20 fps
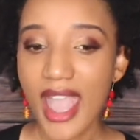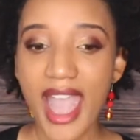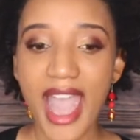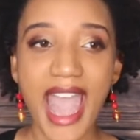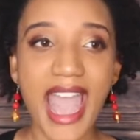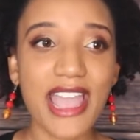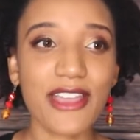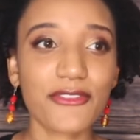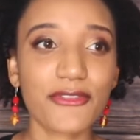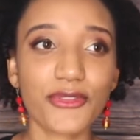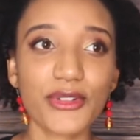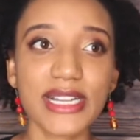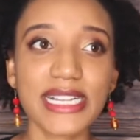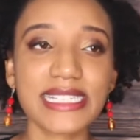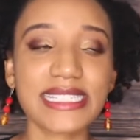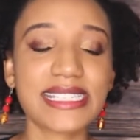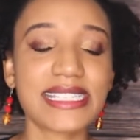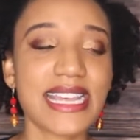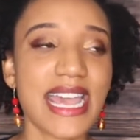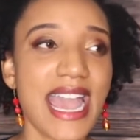I have
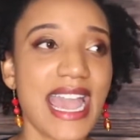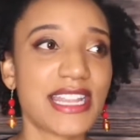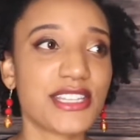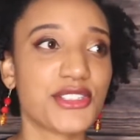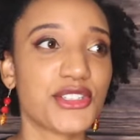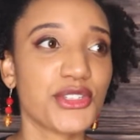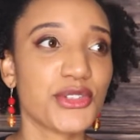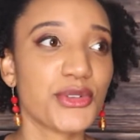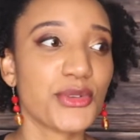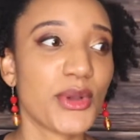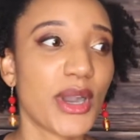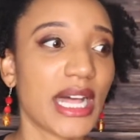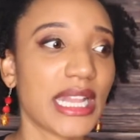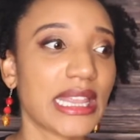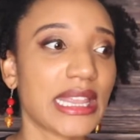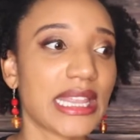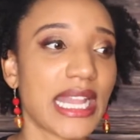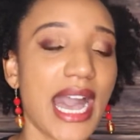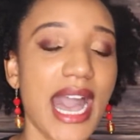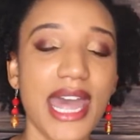friends that do a
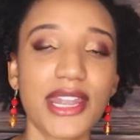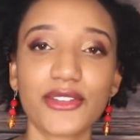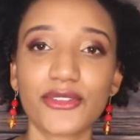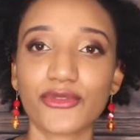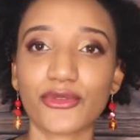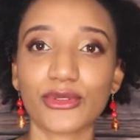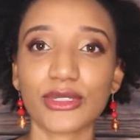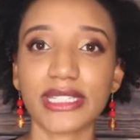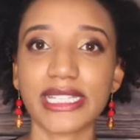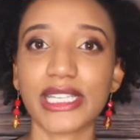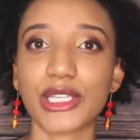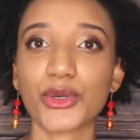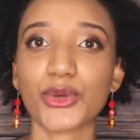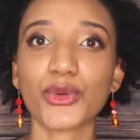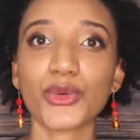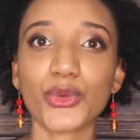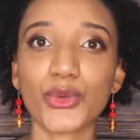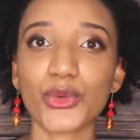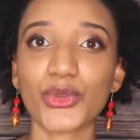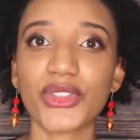lot of really
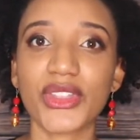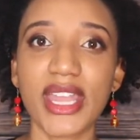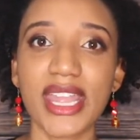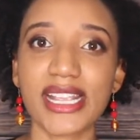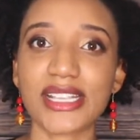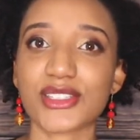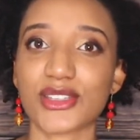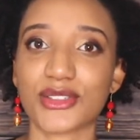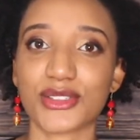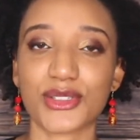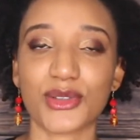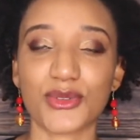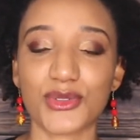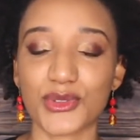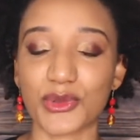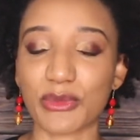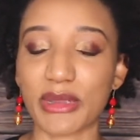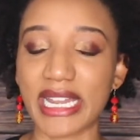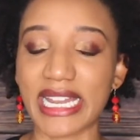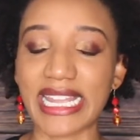cool things on
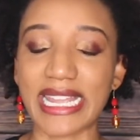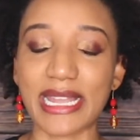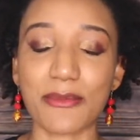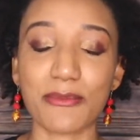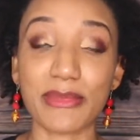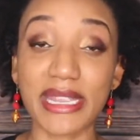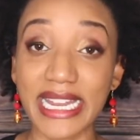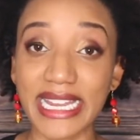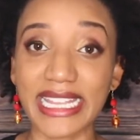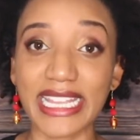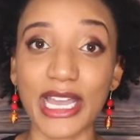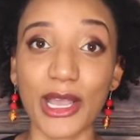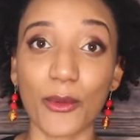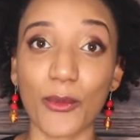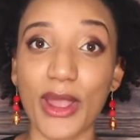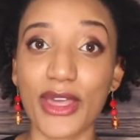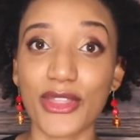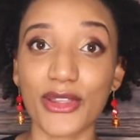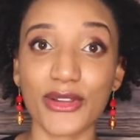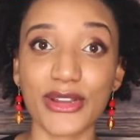social media,
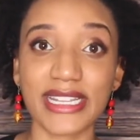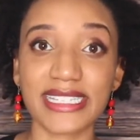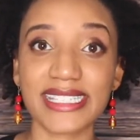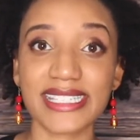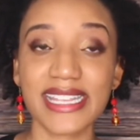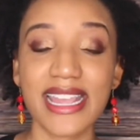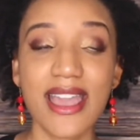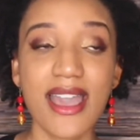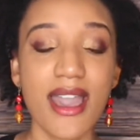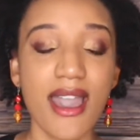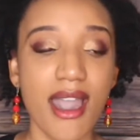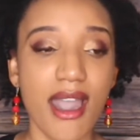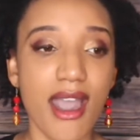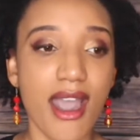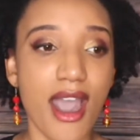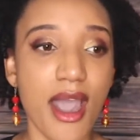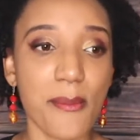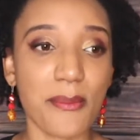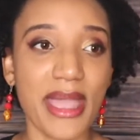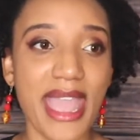whether it's
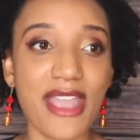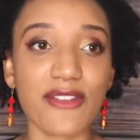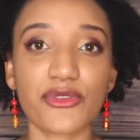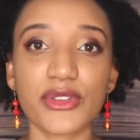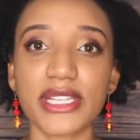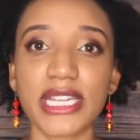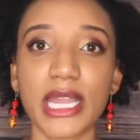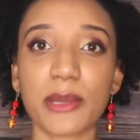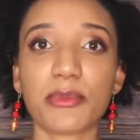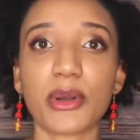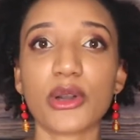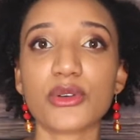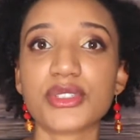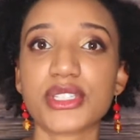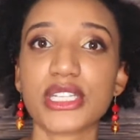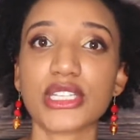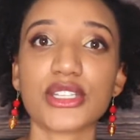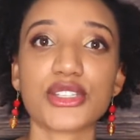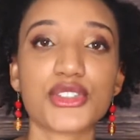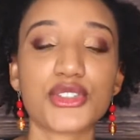every day
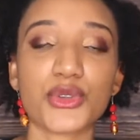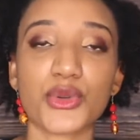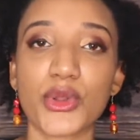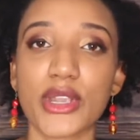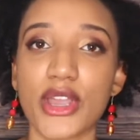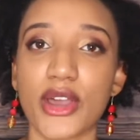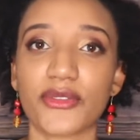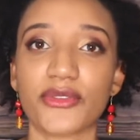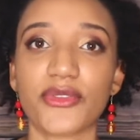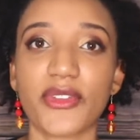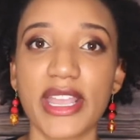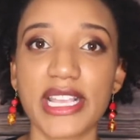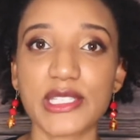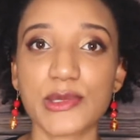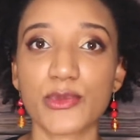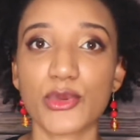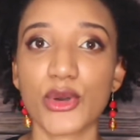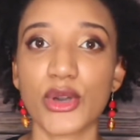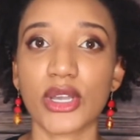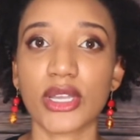posting a story on
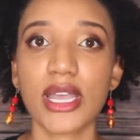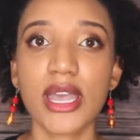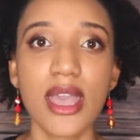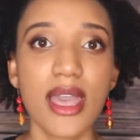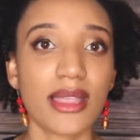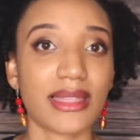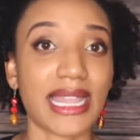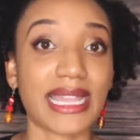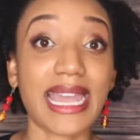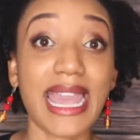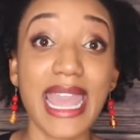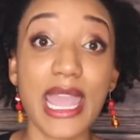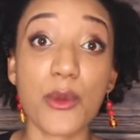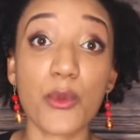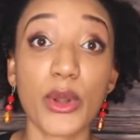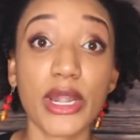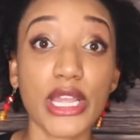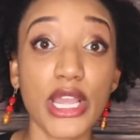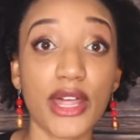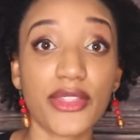Facebook, like, hey,
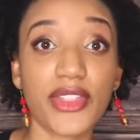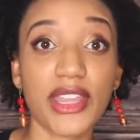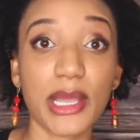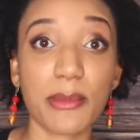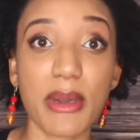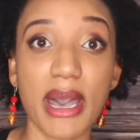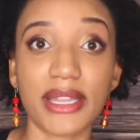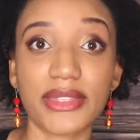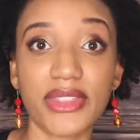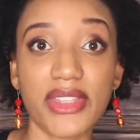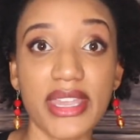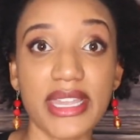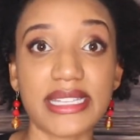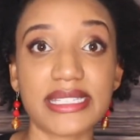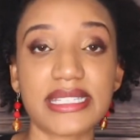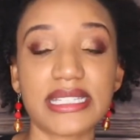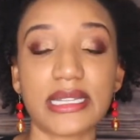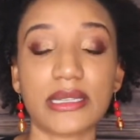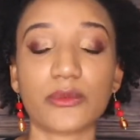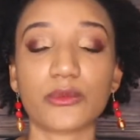what do y'all think about
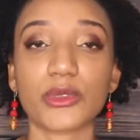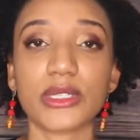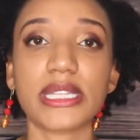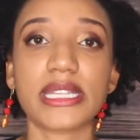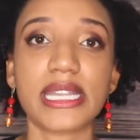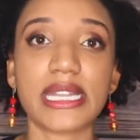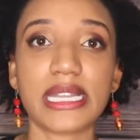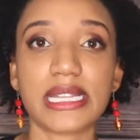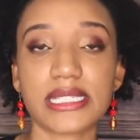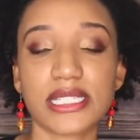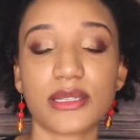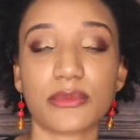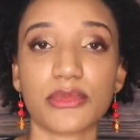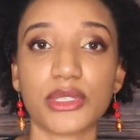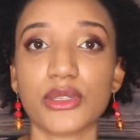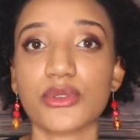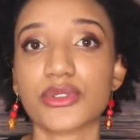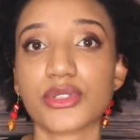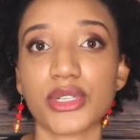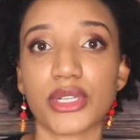this? And really getting some
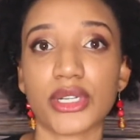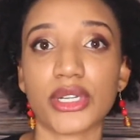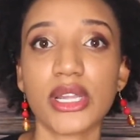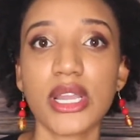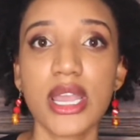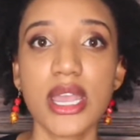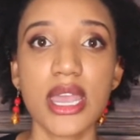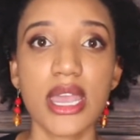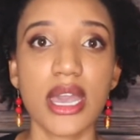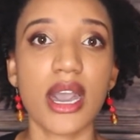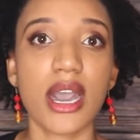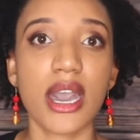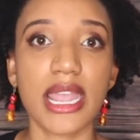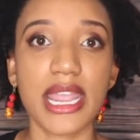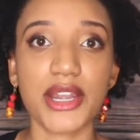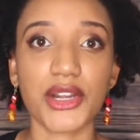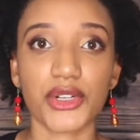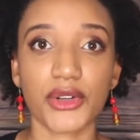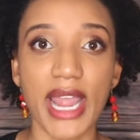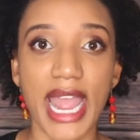user
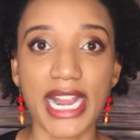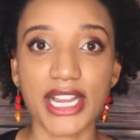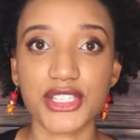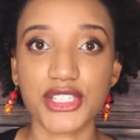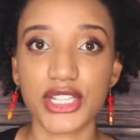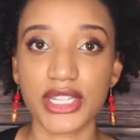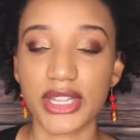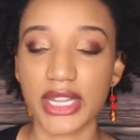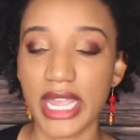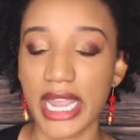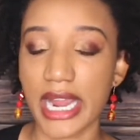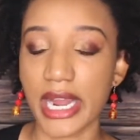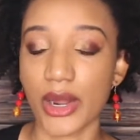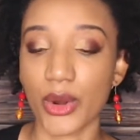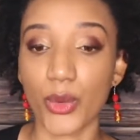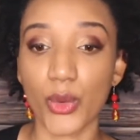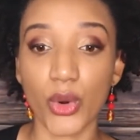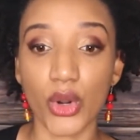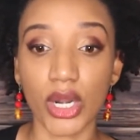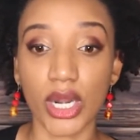interaction
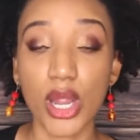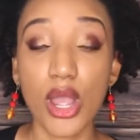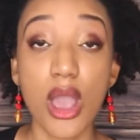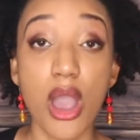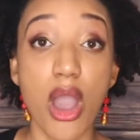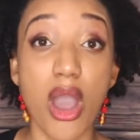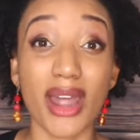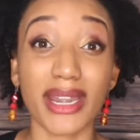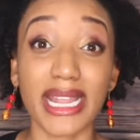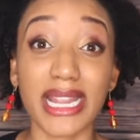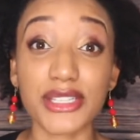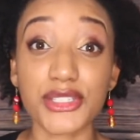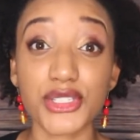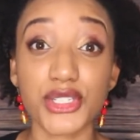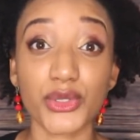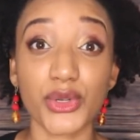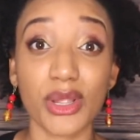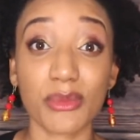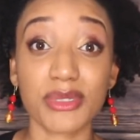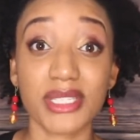there. Or on
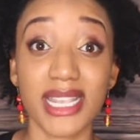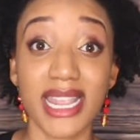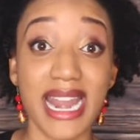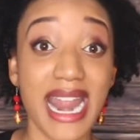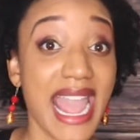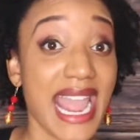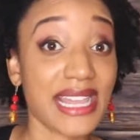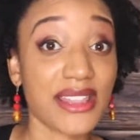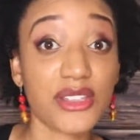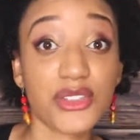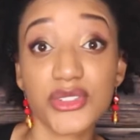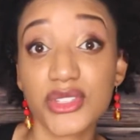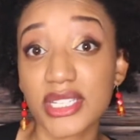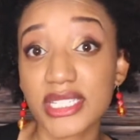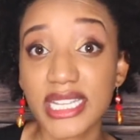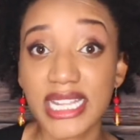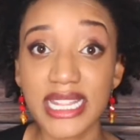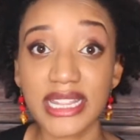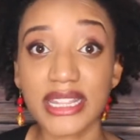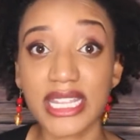Instagram saying, hey, these are the
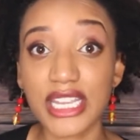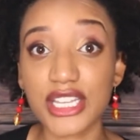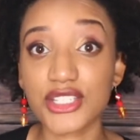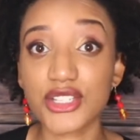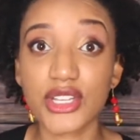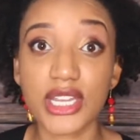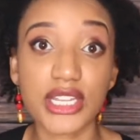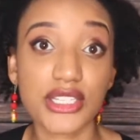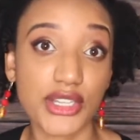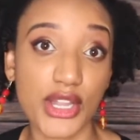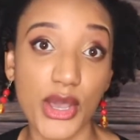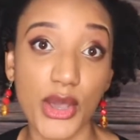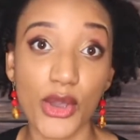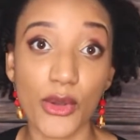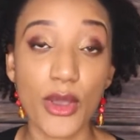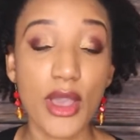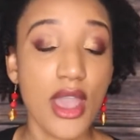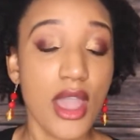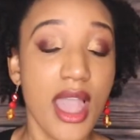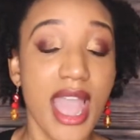10 things you need to
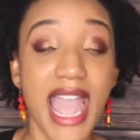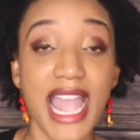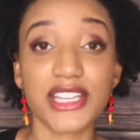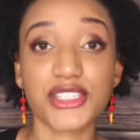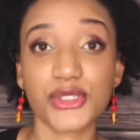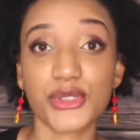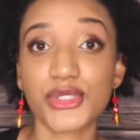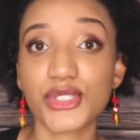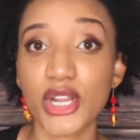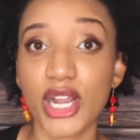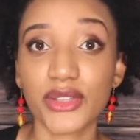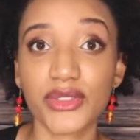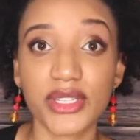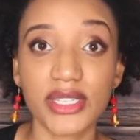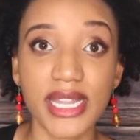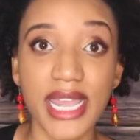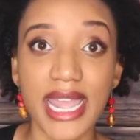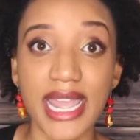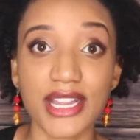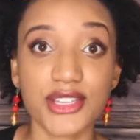know as you start the
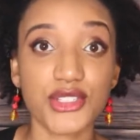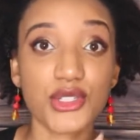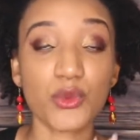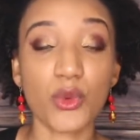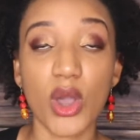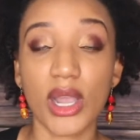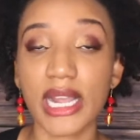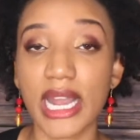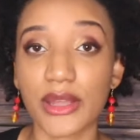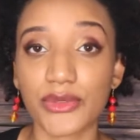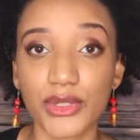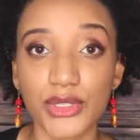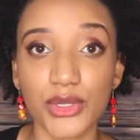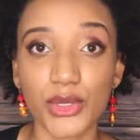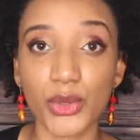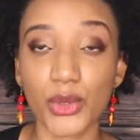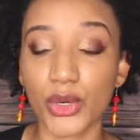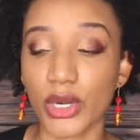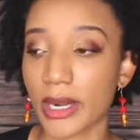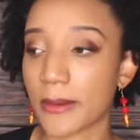day, as you walk out the
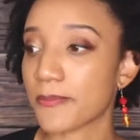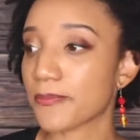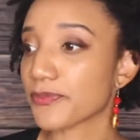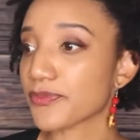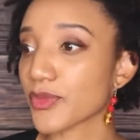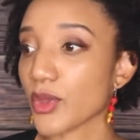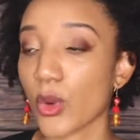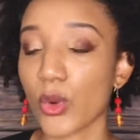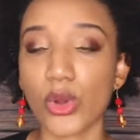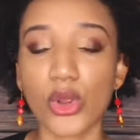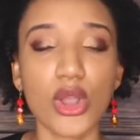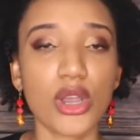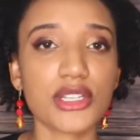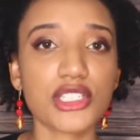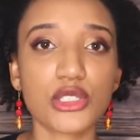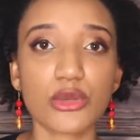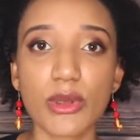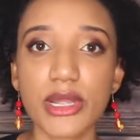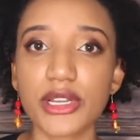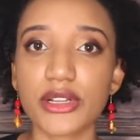door. Or
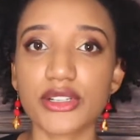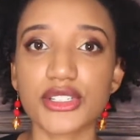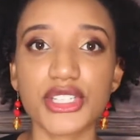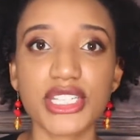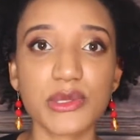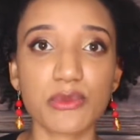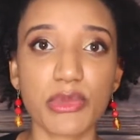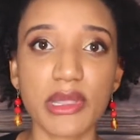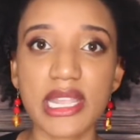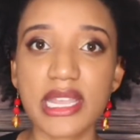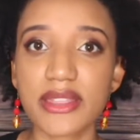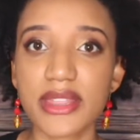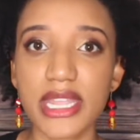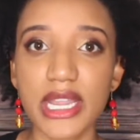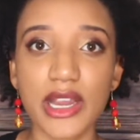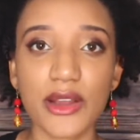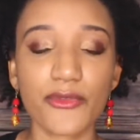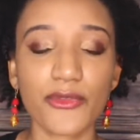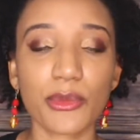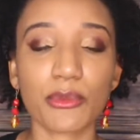on Twitter, just being
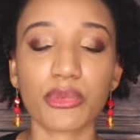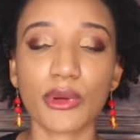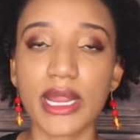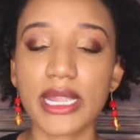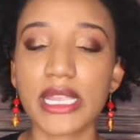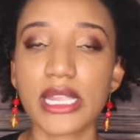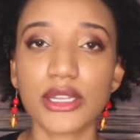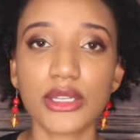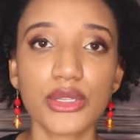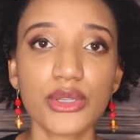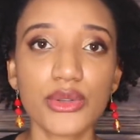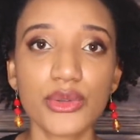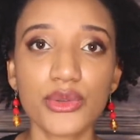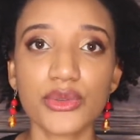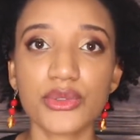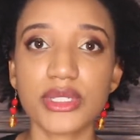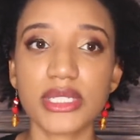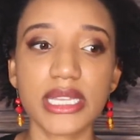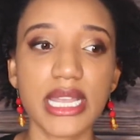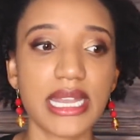there for breaking
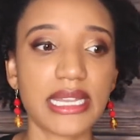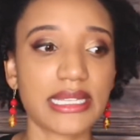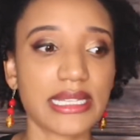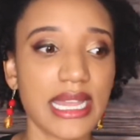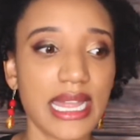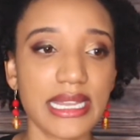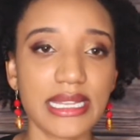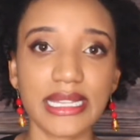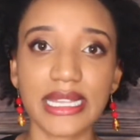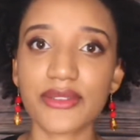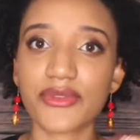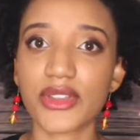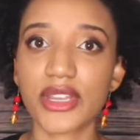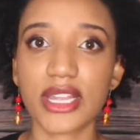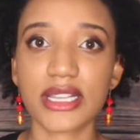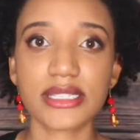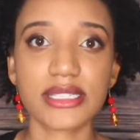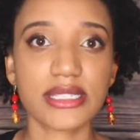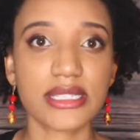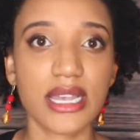news and giving
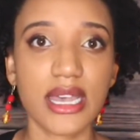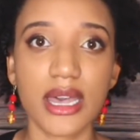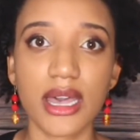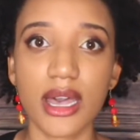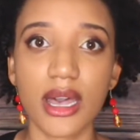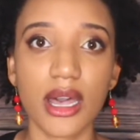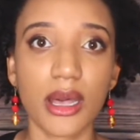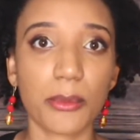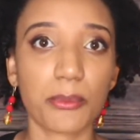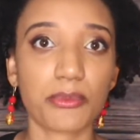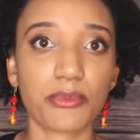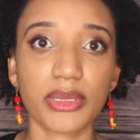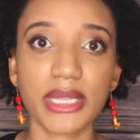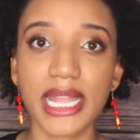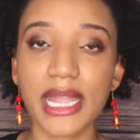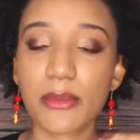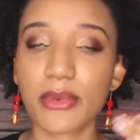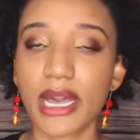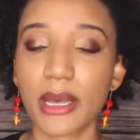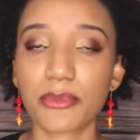us a
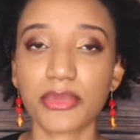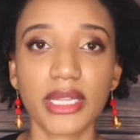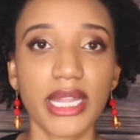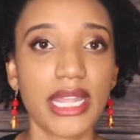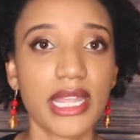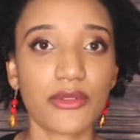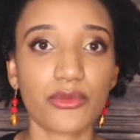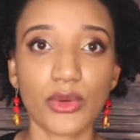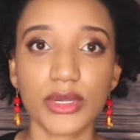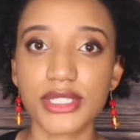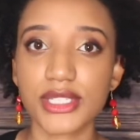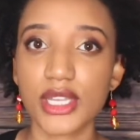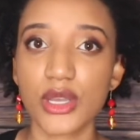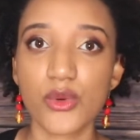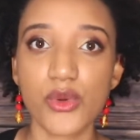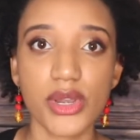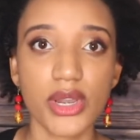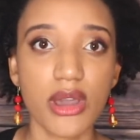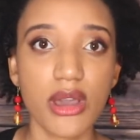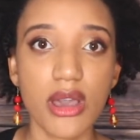play-by-play of what's
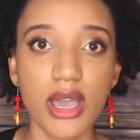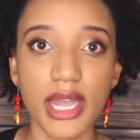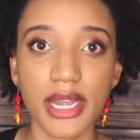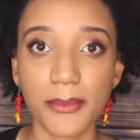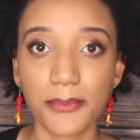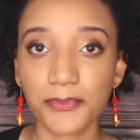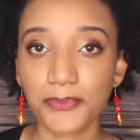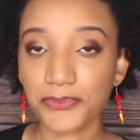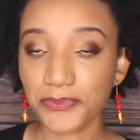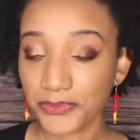going on.